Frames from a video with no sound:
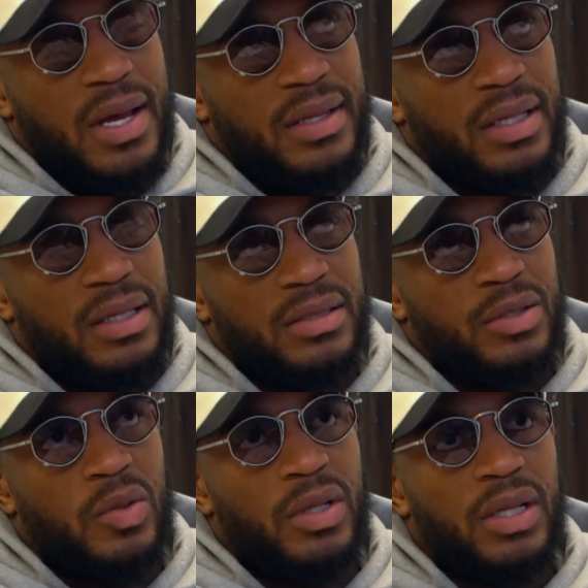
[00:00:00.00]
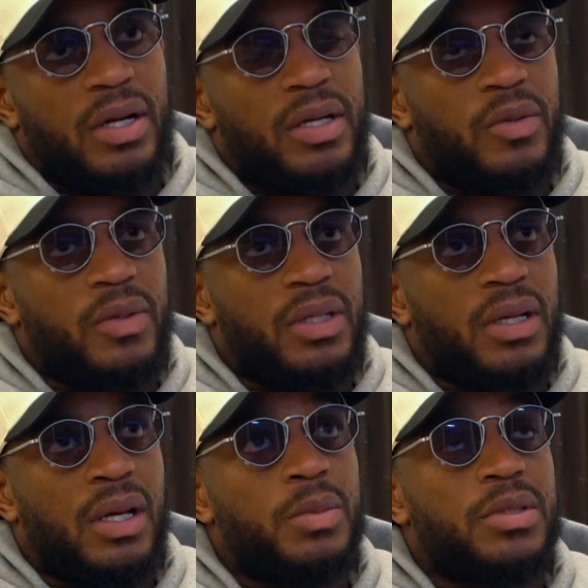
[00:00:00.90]
I think it's no clarity when it
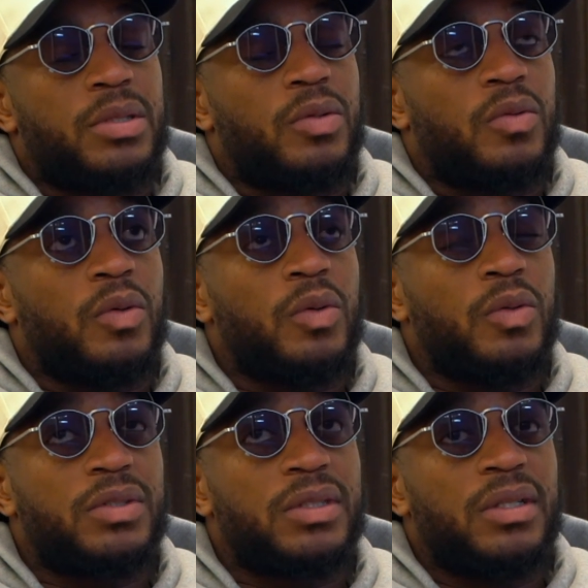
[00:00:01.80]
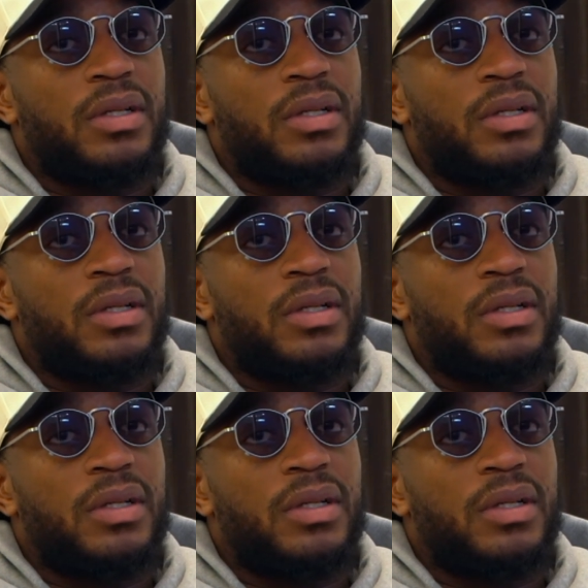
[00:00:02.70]
comes to the rules.